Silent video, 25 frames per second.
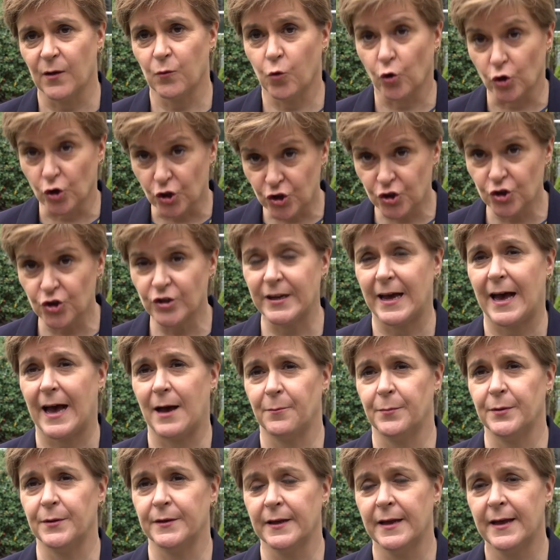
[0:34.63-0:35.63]
What should
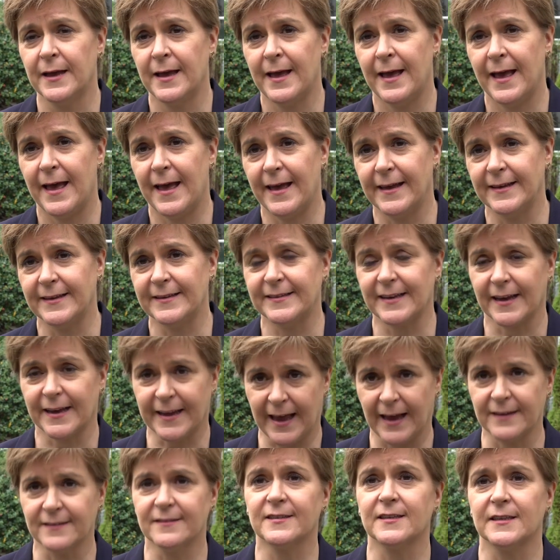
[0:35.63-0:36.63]
happen is a
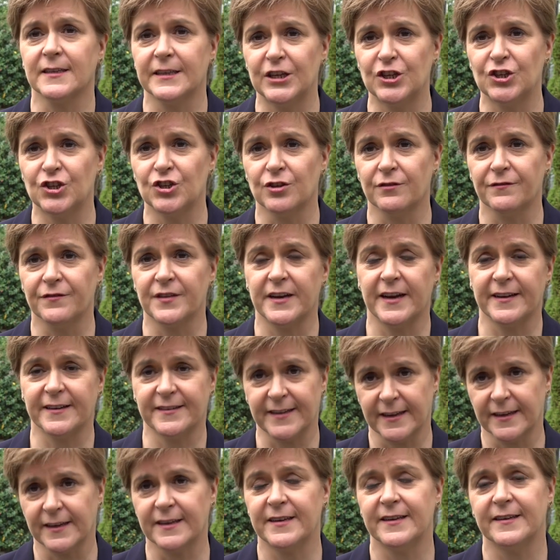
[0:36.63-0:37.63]
cancellation of the
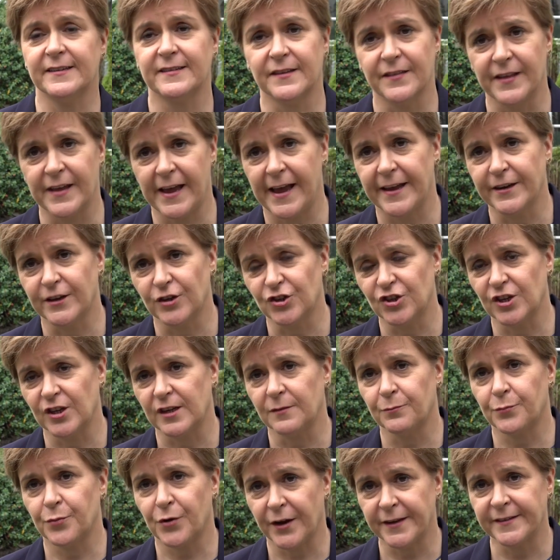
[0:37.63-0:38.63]
next increase in the
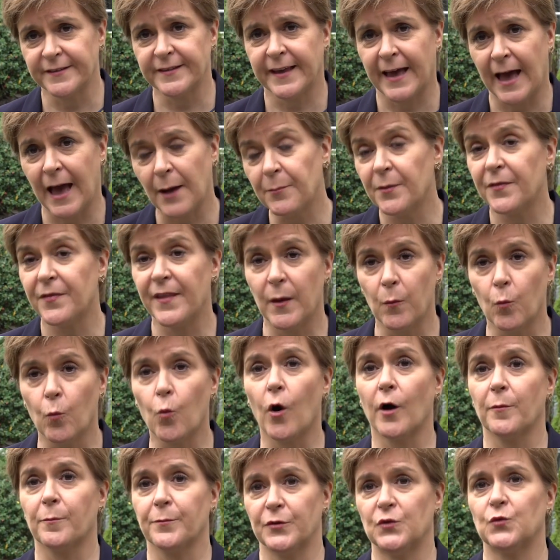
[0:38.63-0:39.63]
energy price cap and then
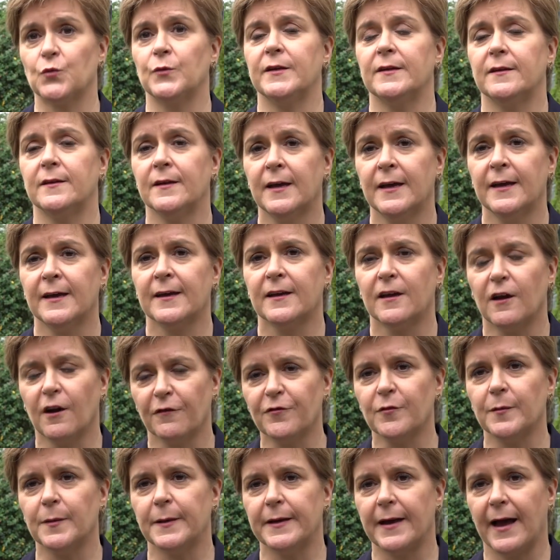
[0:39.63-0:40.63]
work between
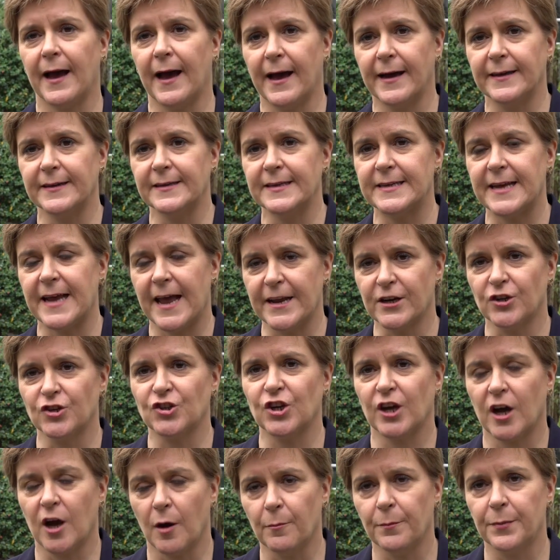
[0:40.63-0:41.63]
government and
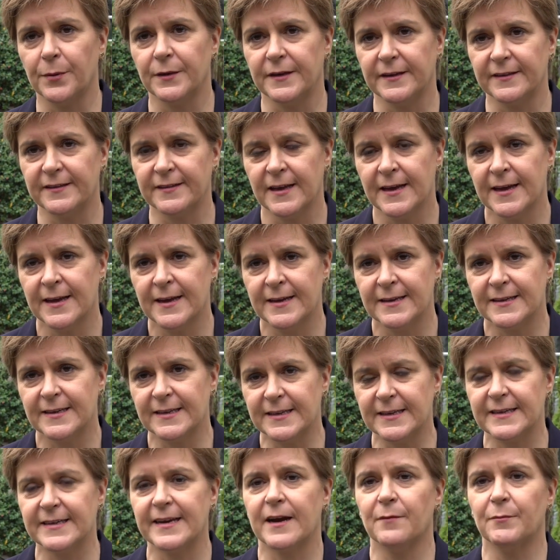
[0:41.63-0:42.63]
energy companies
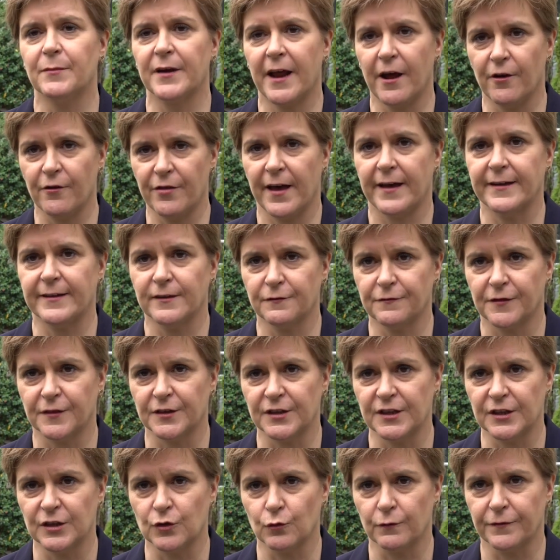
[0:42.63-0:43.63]
to determine how that is
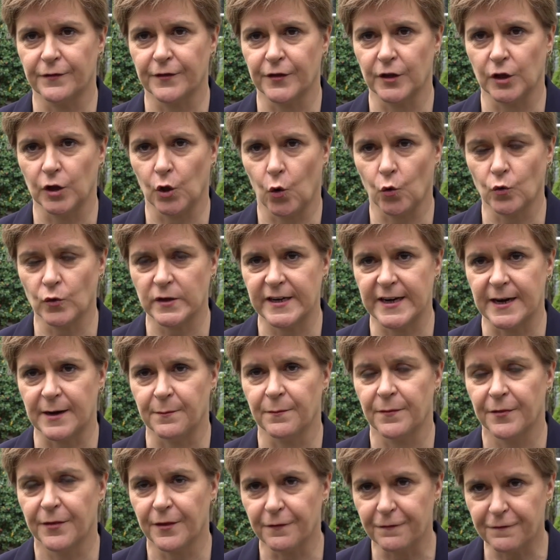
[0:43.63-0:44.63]
funded over the long
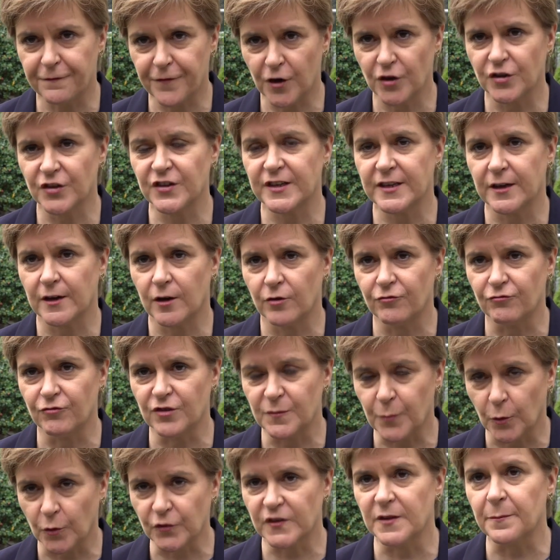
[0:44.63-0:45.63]
term. The first
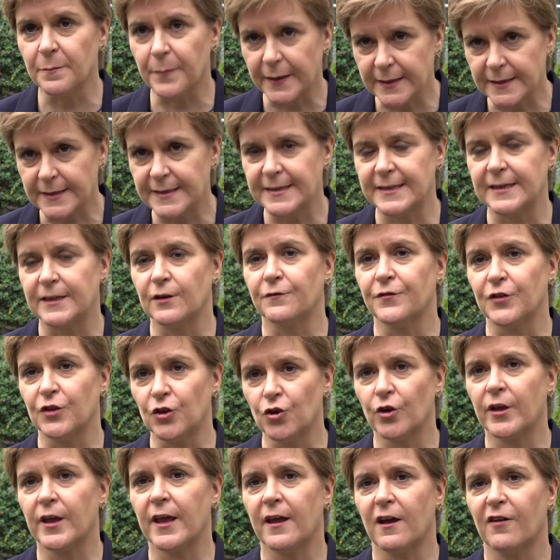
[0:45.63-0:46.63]
responsibility of the
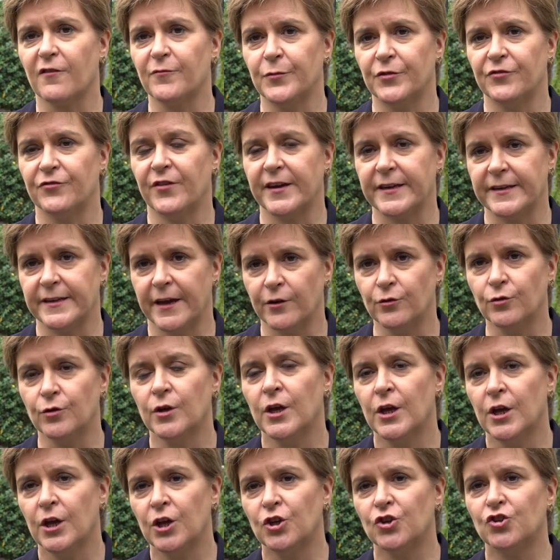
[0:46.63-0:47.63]
UK government right now
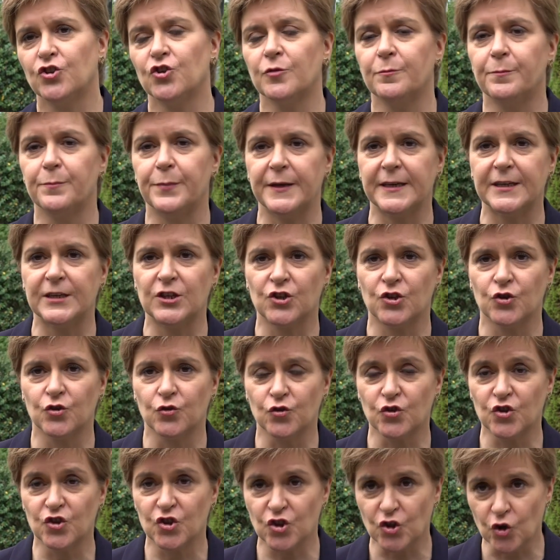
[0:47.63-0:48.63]
should be
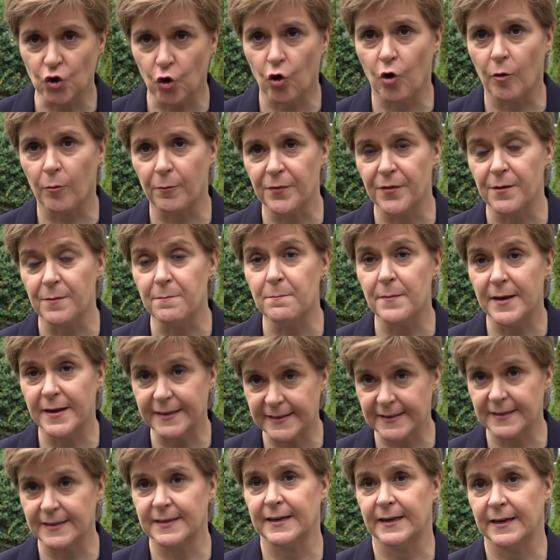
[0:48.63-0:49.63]
to stop the
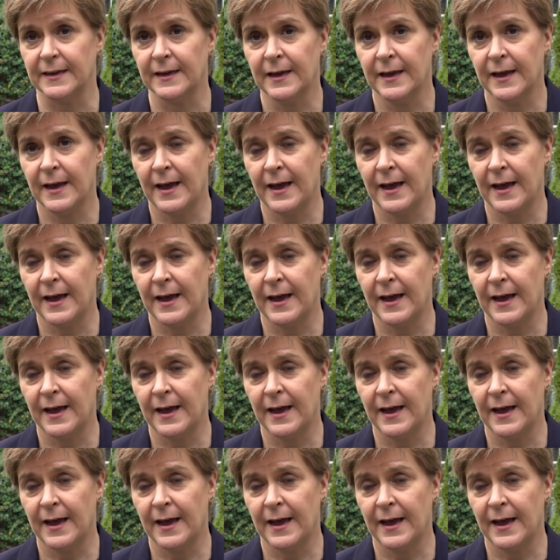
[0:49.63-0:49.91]
misery